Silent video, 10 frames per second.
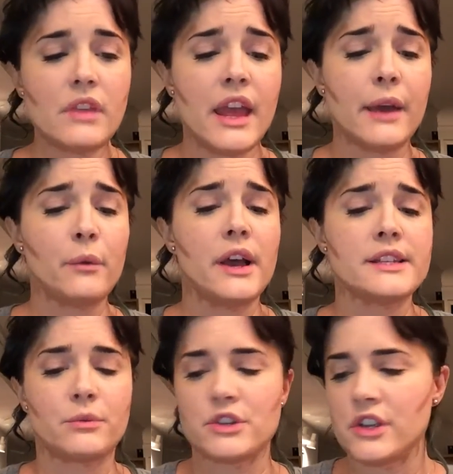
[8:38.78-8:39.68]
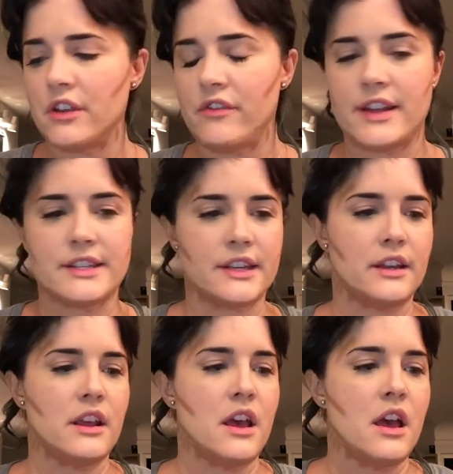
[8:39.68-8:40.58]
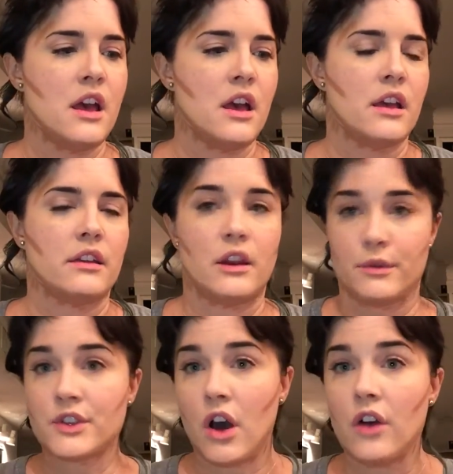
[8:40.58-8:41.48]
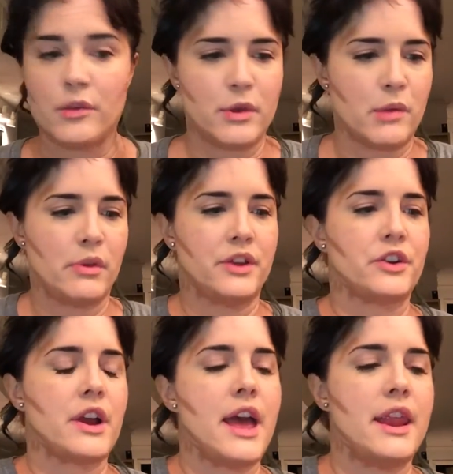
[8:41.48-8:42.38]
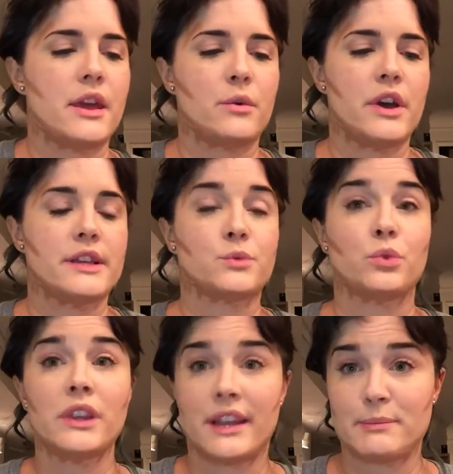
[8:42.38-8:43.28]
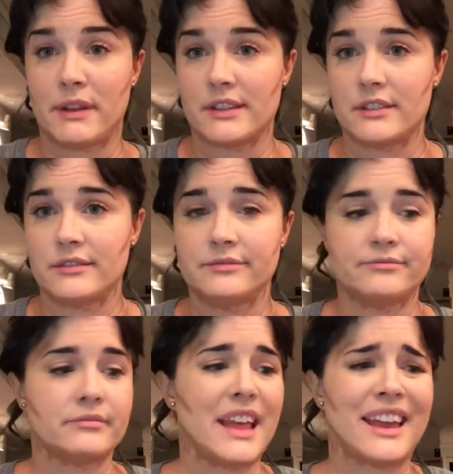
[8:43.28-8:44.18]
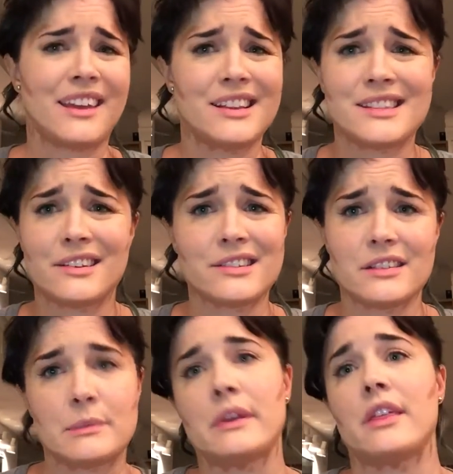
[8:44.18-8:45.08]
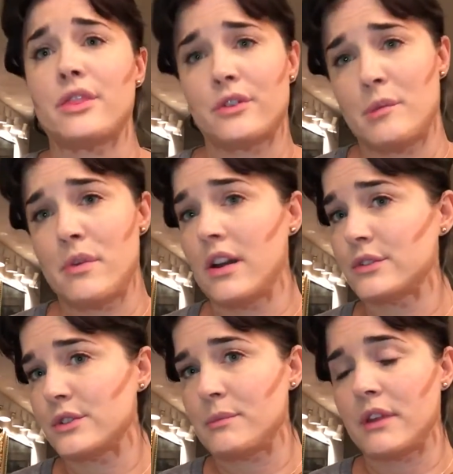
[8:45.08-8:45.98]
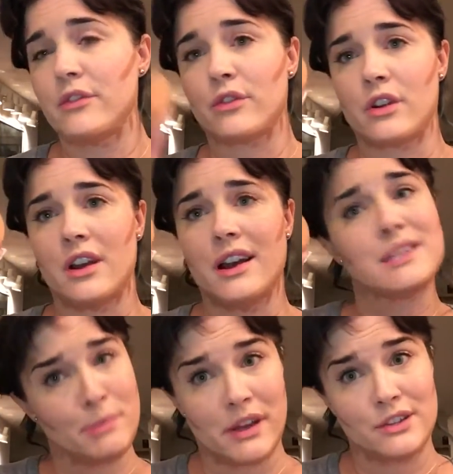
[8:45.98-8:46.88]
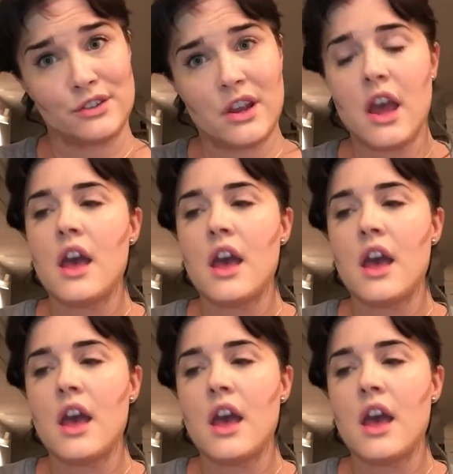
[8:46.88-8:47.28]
It was originally invented, it was called the beauty blender, and it was really expensive. Like, it's seriously something like 30 bucks or something for a sponge.